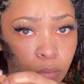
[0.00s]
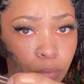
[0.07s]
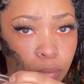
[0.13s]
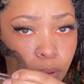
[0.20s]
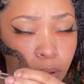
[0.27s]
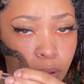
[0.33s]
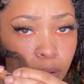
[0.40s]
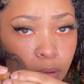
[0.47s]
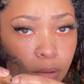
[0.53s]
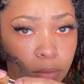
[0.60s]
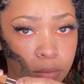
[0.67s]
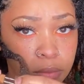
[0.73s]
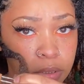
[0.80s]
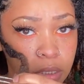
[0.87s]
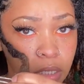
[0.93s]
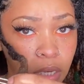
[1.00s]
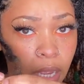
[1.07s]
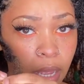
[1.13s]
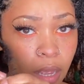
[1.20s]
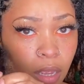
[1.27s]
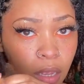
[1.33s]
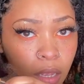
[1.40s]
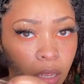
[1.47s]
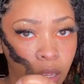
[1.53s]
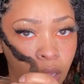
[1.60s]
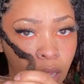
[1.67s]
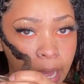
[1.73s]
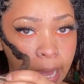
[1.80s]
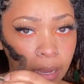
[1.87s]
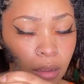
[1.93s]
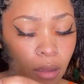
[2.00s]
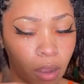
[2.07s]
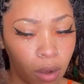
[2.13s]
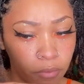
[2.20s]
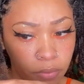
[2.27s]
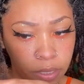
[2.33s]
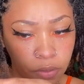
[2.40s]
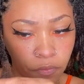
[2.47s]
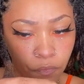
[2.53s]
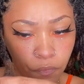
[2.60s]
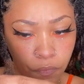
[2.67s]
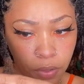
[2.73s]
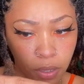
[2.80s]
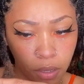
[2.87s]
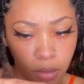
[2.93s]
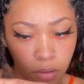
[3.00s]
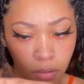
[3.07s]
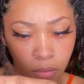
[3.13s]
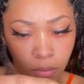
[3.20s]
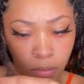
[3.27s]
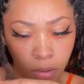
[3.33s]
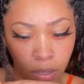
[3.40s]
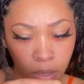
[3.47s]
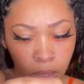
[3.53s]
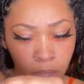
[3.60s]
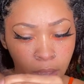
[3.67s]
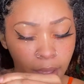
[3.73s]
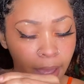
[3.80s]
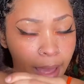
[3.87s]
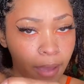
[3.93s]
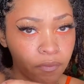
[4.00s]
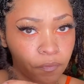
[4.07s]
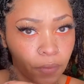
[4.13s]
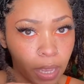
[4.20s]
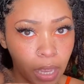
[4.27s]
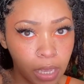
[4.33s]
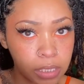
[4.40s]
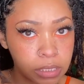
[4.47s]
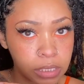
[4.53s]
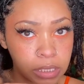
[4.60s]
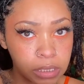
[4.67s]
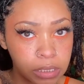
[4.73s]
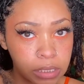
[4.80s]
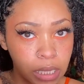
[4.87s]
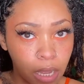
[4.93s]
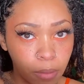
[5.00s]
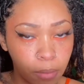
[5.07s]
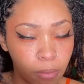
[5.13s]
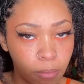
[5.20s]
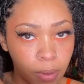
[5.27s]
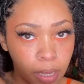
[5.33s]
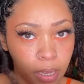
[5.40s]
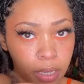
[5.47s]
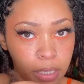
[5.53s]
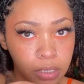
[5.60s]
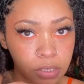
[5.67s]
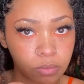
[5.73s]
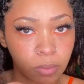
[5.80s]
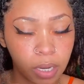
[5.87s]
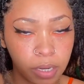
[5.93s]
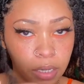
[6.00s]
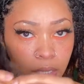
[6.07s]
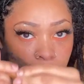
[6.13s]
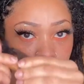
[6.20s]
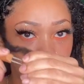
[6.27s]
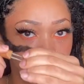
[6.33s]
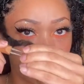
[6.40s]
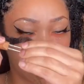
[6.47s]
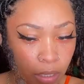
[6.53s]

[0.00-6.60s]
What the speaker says: Boom. See that? I can already feel how fast this double one is working.